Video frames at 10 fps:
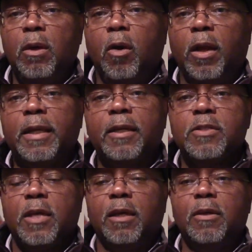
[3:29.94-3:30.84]
All I can
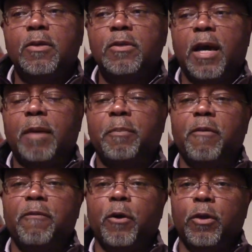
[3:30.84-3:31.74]
say is I
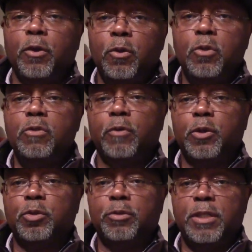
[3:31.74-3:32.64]
prefer to use
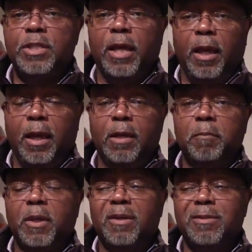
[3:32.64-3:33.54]
Virtual DJ 8
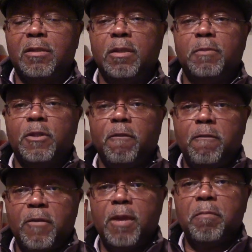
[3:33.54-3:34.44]
because it seems to
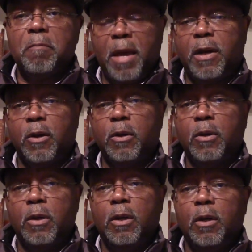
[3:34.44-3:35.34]
fit better
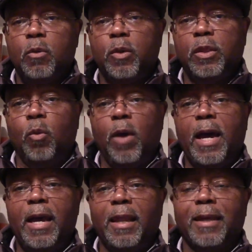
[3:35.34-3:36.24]
with the way
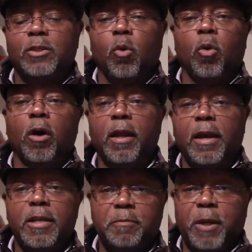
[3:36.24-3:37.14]
I like to
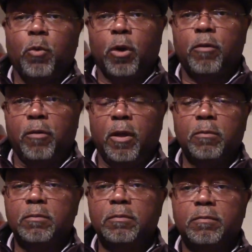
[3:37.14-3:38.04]
organize my
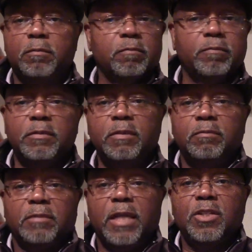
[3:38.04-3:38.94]
workflow.
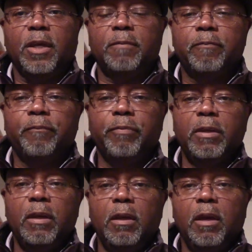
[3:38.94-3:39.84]
That's it.
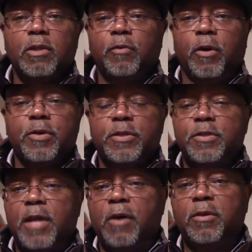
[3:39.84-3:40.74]
As far as the
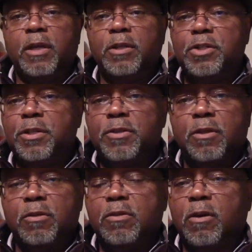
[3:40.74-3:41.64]
sound engine is
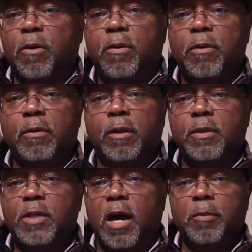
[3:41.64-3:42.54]
concerned,
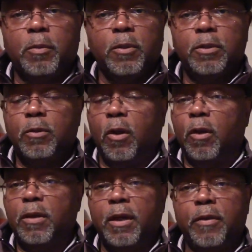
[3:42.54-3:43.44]
it's comparable to
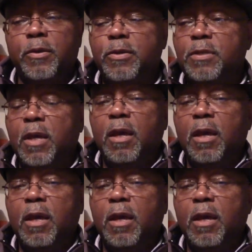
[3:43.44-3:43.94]
all the others.